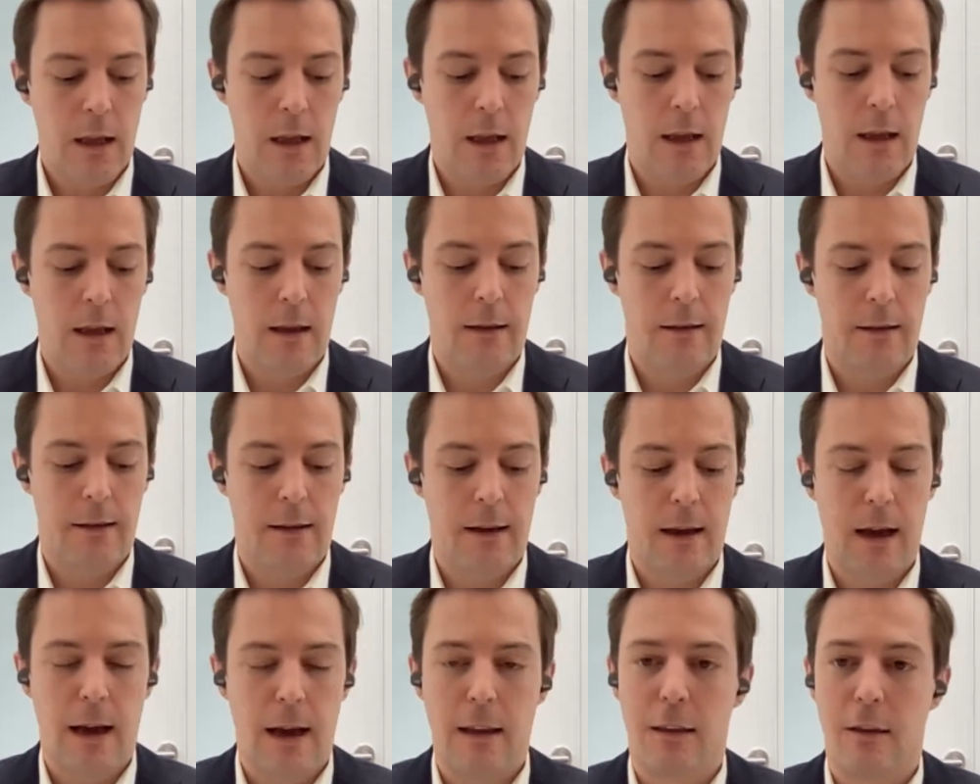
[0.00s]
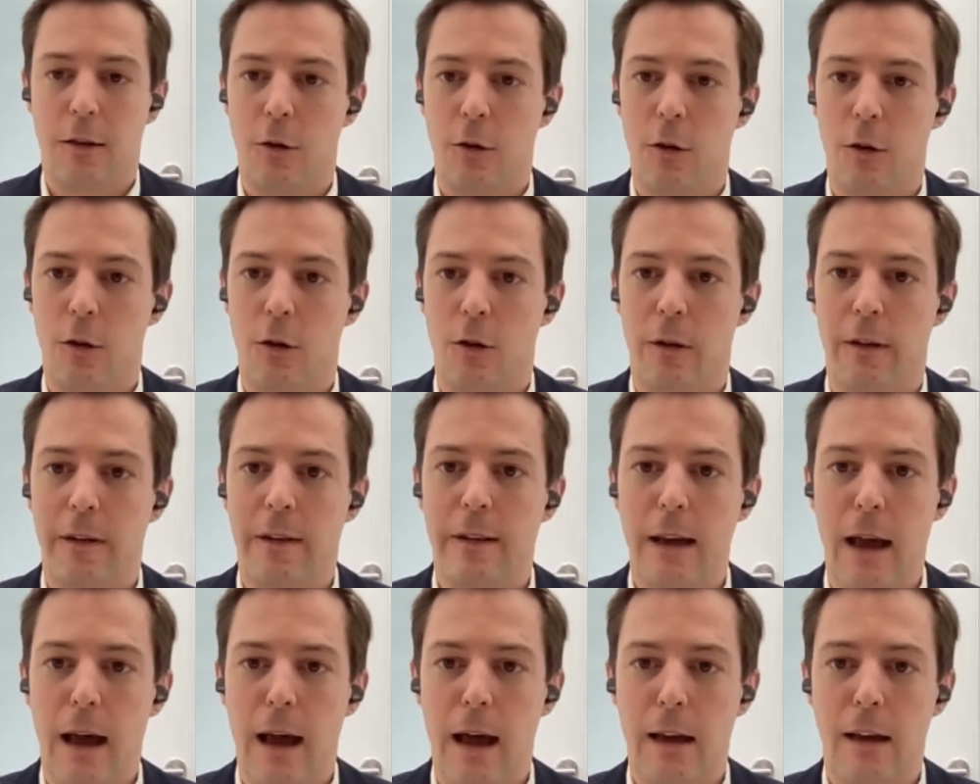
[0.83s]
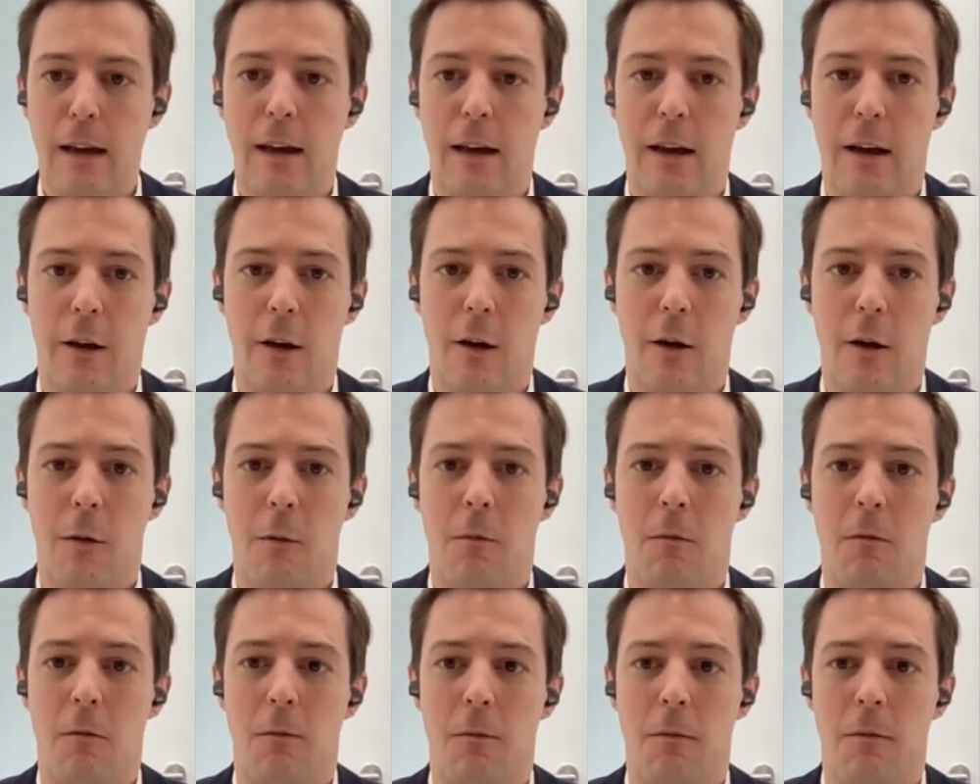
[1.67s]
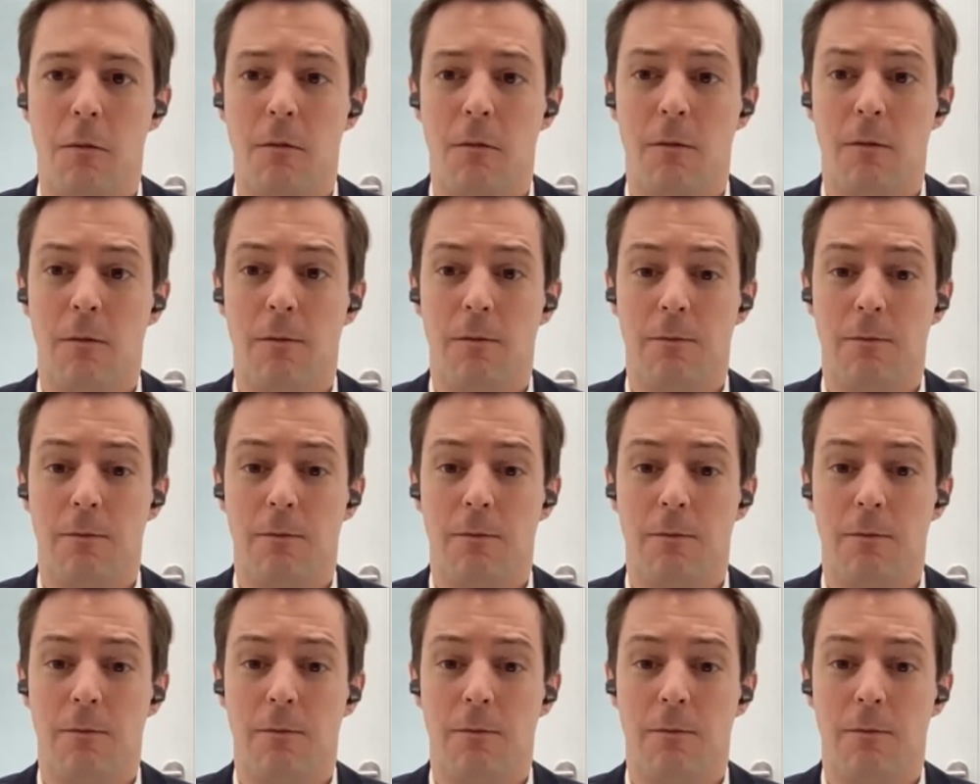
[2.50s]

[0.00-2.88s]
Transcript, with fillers: is that uh, SAC um,